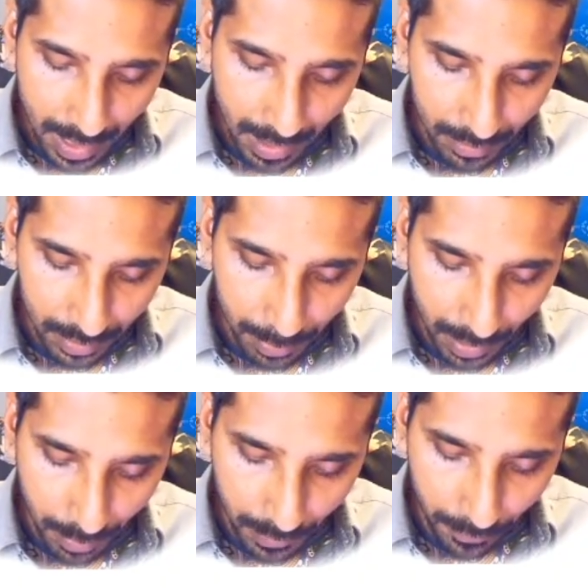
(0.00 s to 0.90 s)
and
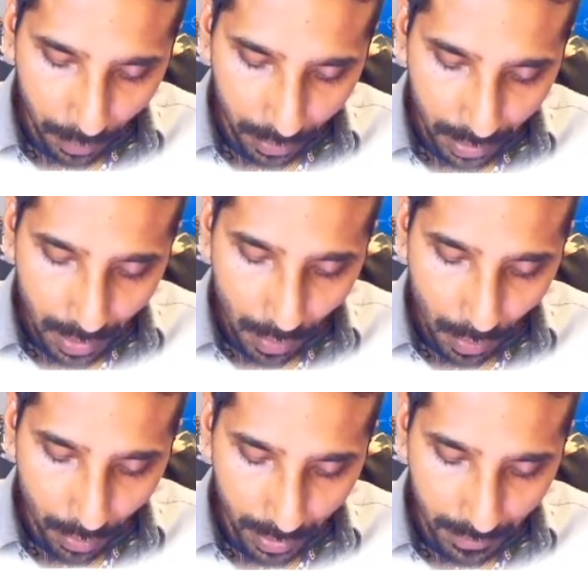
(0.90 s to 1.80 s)
pick up the phone
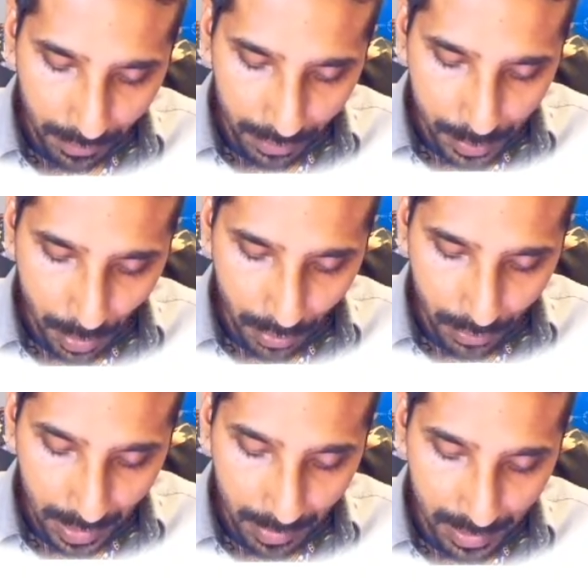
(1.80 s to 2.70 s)
or even respond to
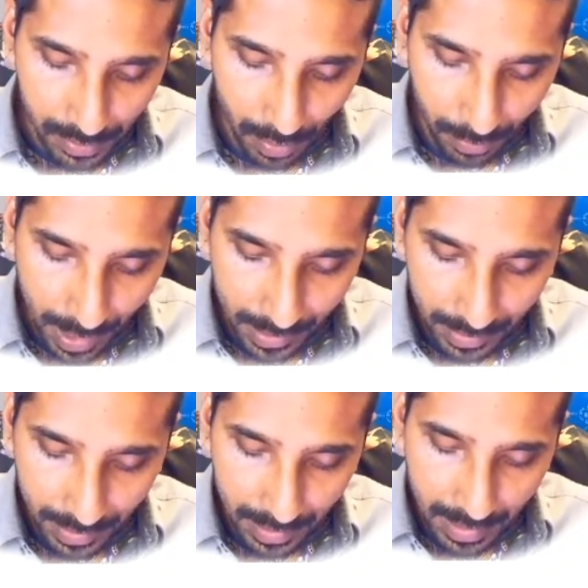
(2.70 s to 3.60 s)
emails automatically.